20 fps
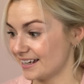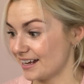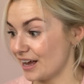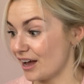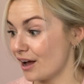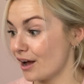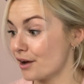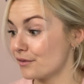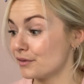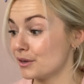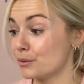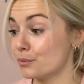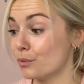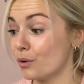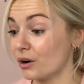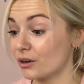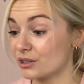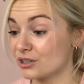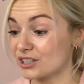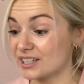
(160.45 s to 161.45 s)
Harvey
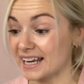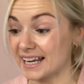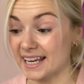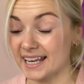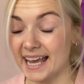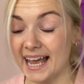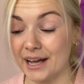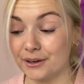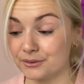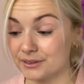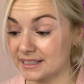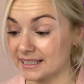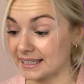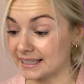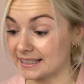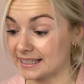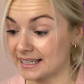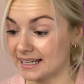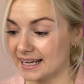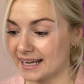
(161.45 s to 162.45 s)
watched and
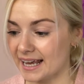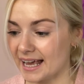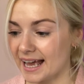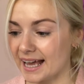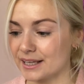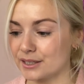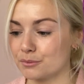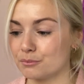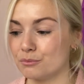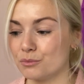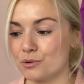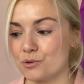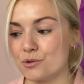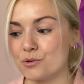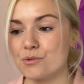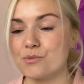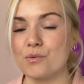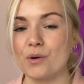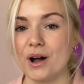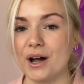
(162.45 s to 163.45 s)
counted as
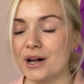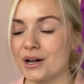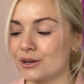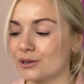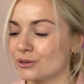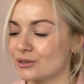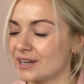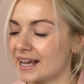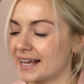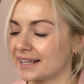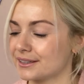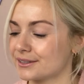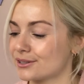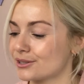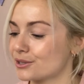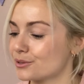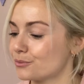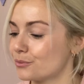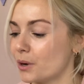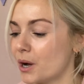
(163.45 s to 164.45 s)
more whirled and
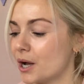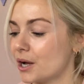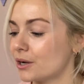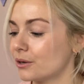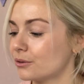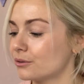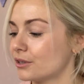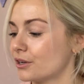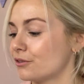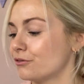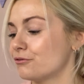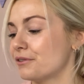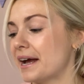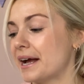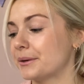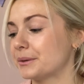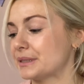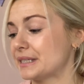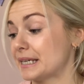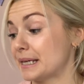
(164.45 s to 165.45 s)
swirled
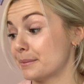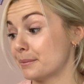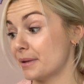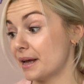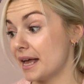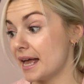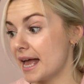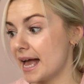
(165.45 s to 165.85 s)
around him,